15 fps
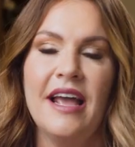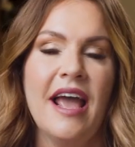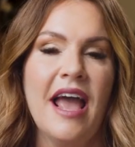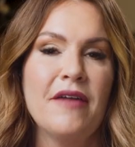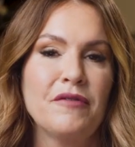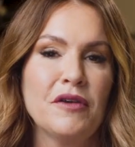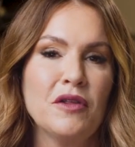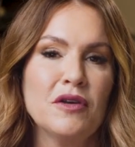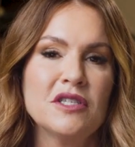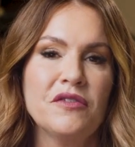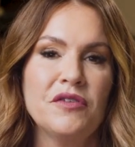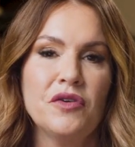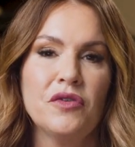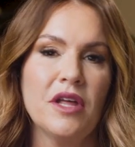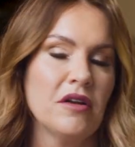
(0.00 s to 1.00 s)
And for those of
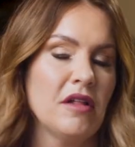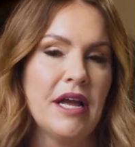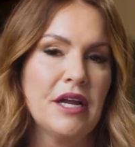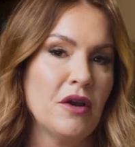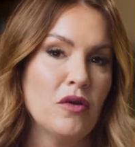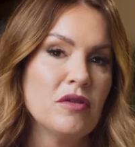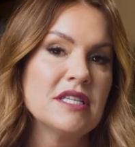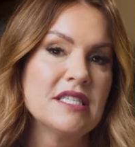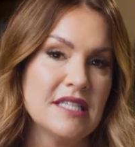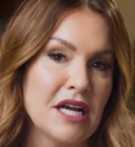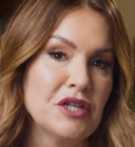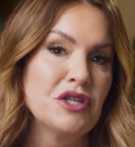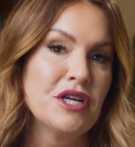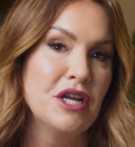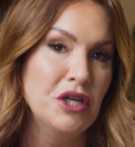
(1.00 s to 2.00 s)
you that are like, no, this is
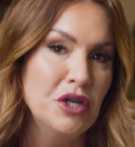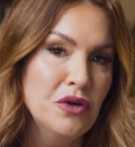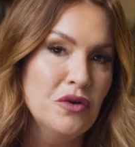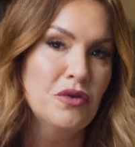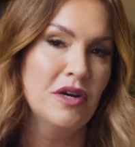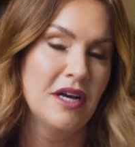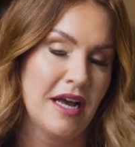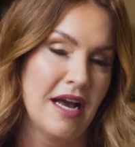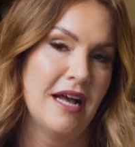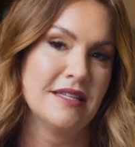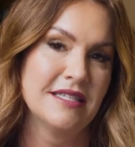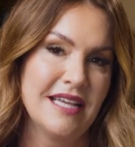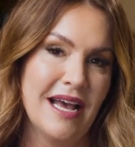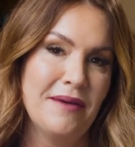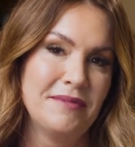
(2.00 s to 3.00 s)
actually a new
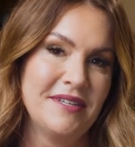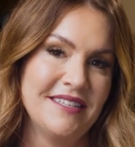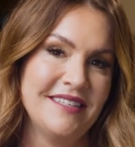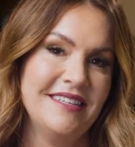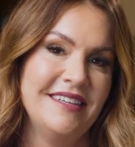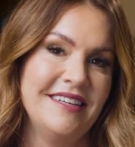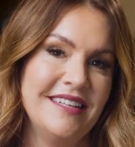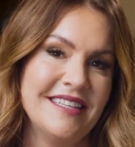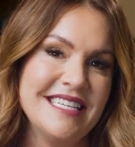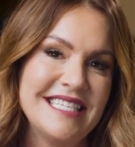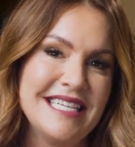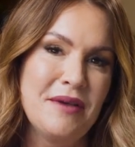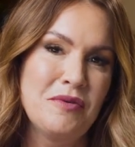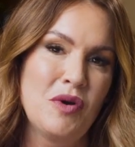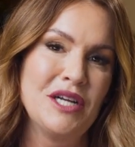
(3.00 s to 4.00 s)
concept, the
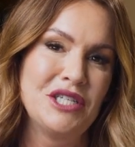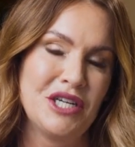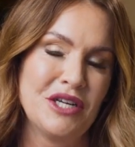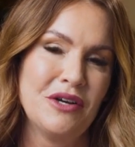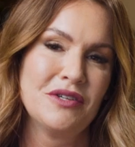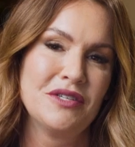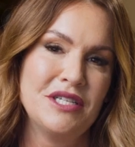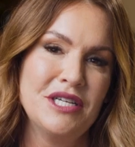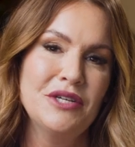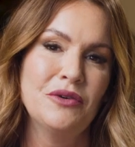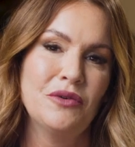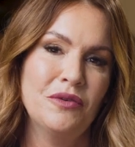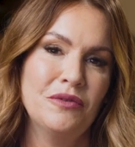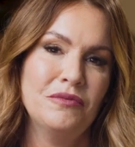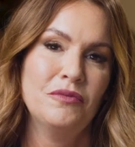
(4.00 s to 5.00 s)
same question goes to
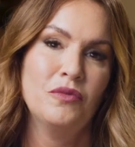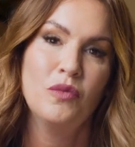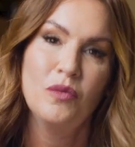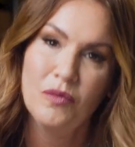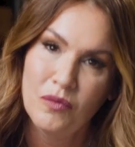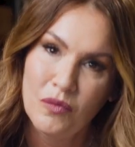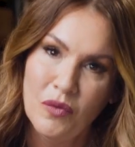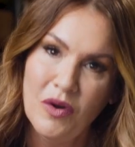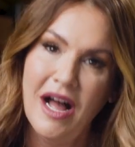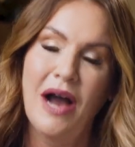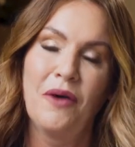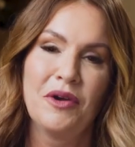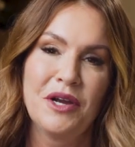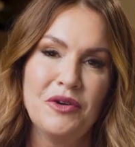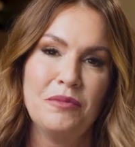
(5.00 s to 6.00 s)
you. Well,
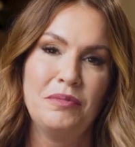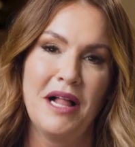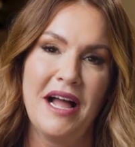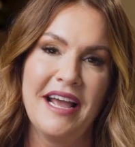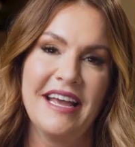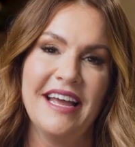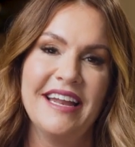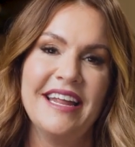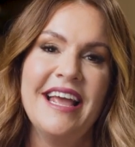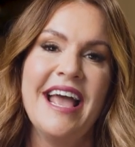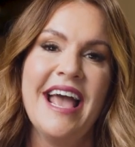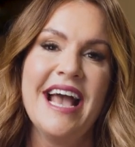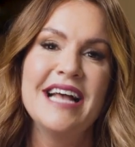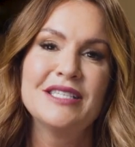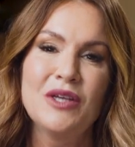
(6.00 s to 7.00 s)
how are you applying it?
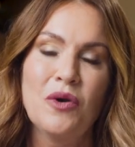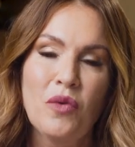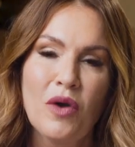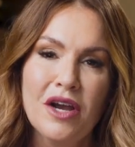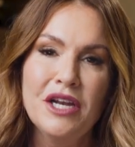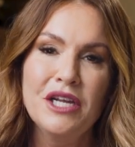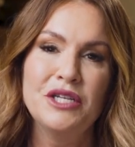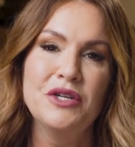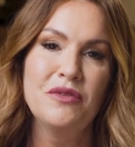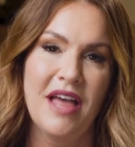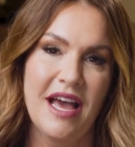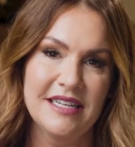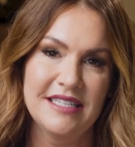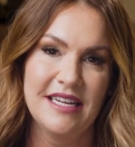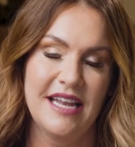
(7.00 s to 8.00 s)
And so we're going to do
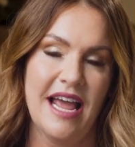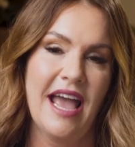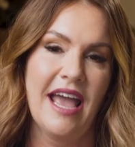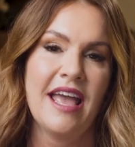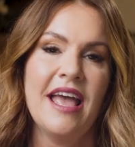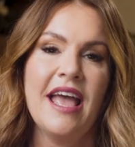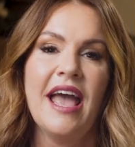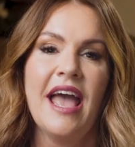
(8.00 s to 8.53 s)
that today.